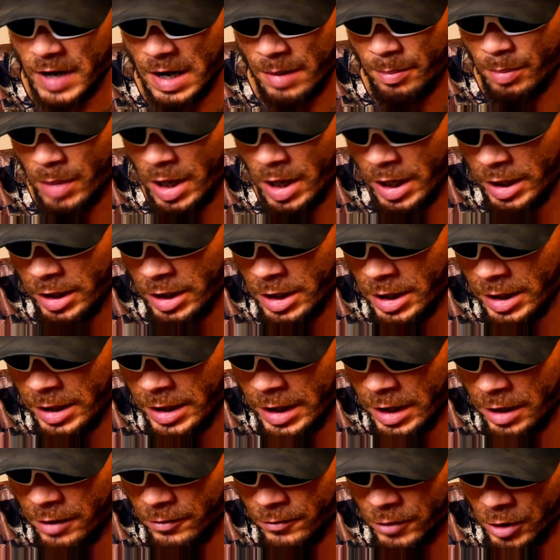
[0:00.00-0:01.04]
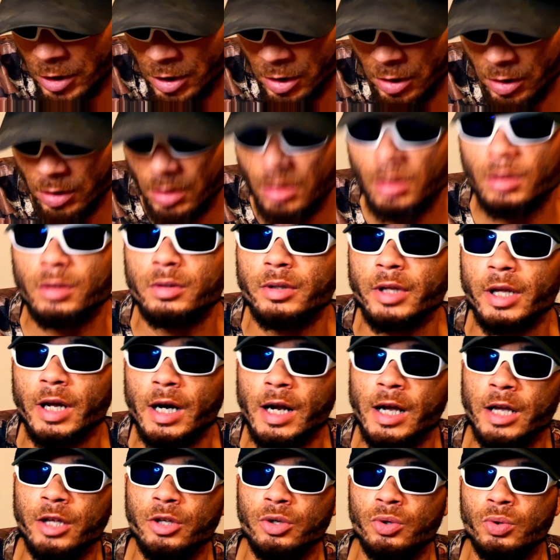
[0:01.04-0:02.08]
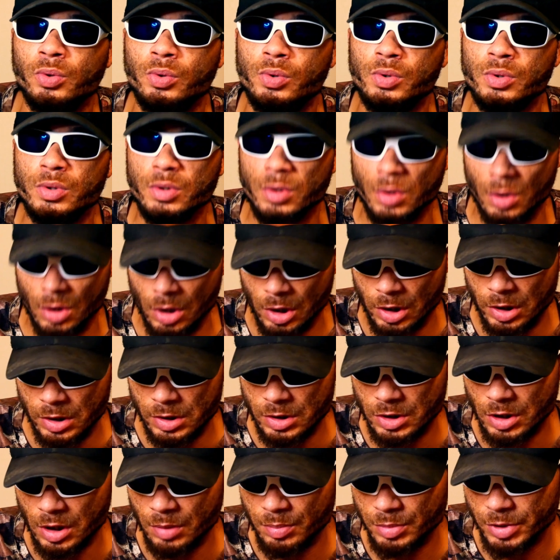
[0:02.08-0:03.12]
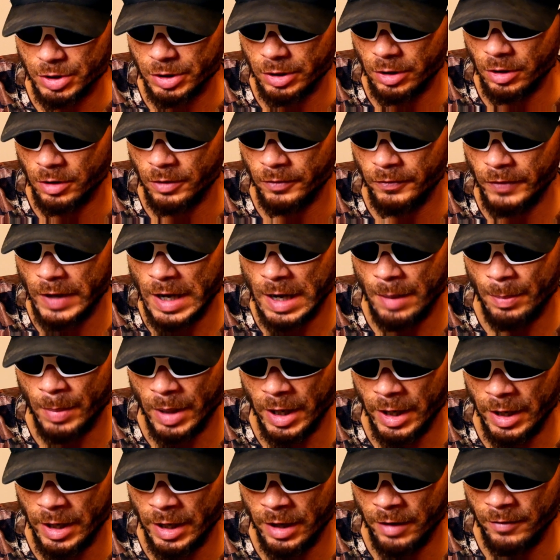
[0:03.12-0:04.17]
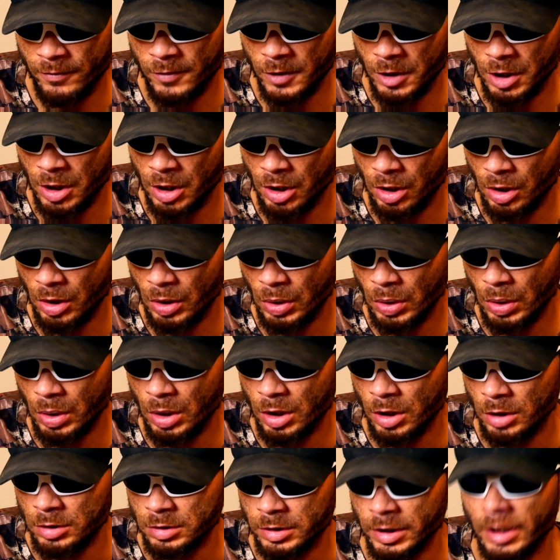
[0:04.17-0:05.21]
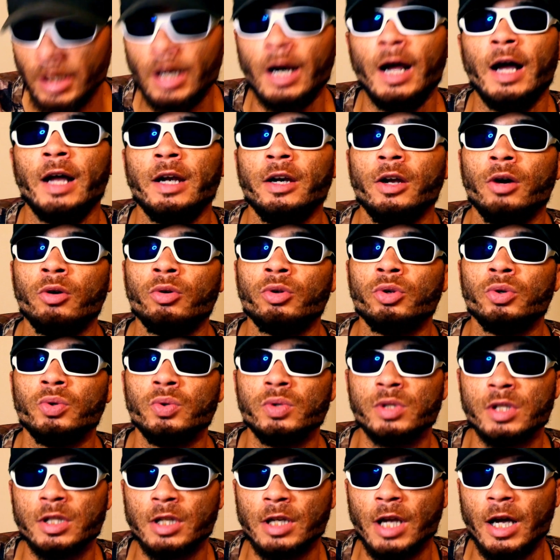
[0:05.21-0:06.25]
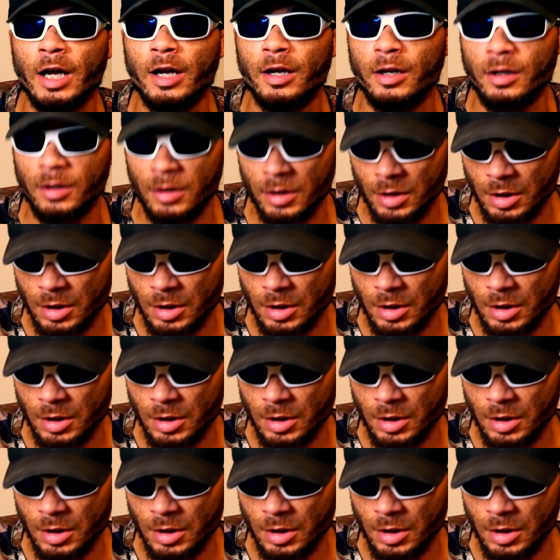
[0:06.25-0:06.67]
I might not have in here that I use. Some stuff I might have in here that I don't use a lot.